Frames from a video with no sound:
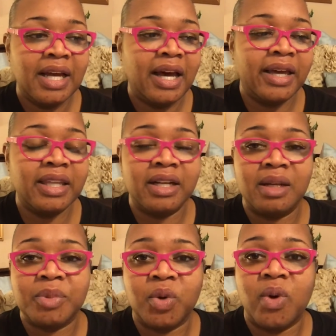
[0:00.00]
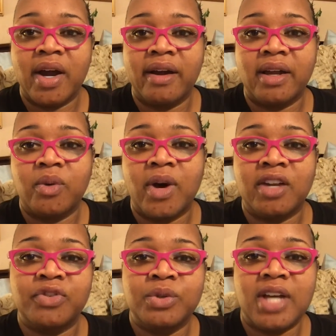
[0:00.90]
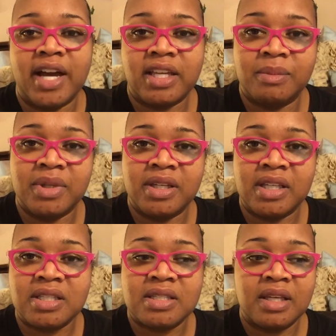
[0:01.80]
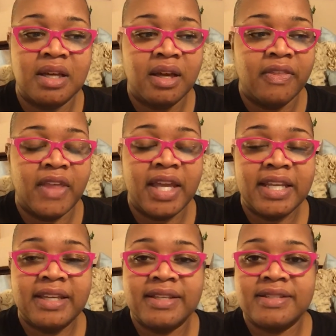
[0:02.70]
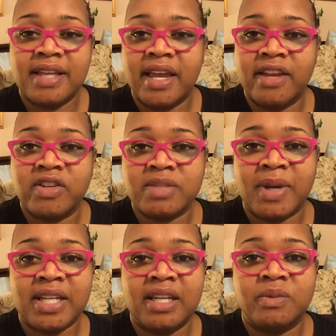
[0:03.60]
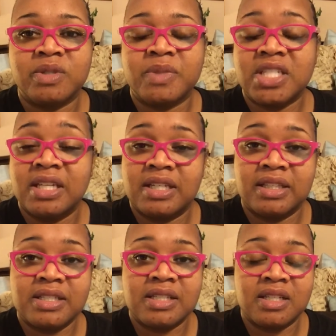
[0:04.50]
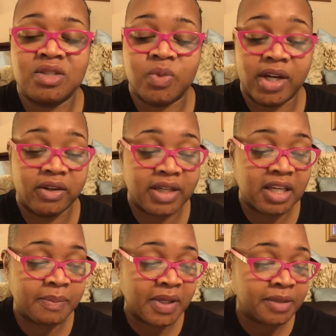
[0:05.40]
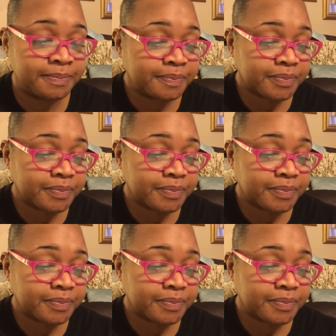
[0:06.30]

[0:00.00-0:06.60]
I ended up acquiring quite a few documents that he had saved, because my daddy was meticulous in his record keeping.